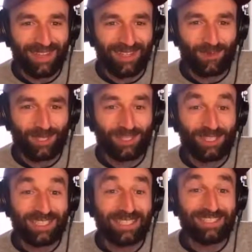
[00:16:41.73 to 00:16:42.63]
And when
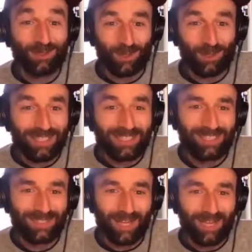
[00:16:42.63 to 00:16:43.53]
she needs
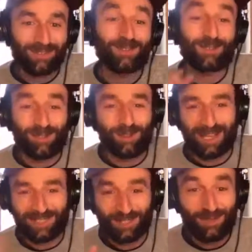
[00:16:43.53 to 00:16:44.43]
requests about, so
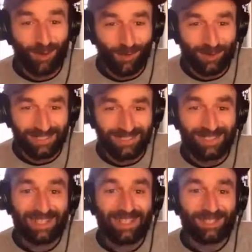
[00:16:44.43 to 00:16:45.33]
she's a pharmacist.